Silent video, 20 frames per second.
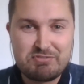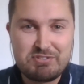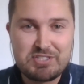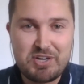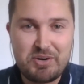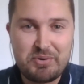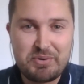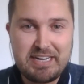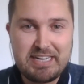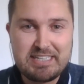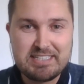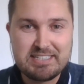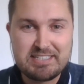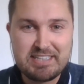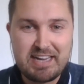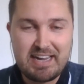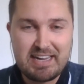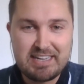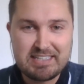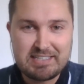result here
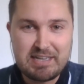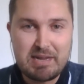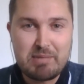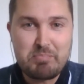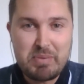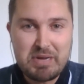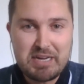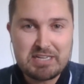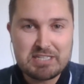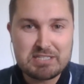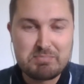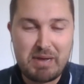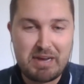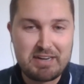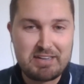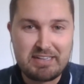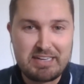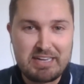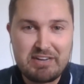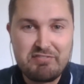today, it's their biggest
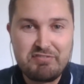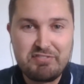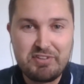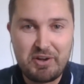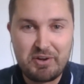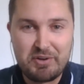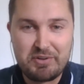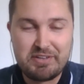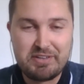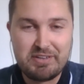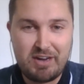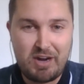monthly inflow.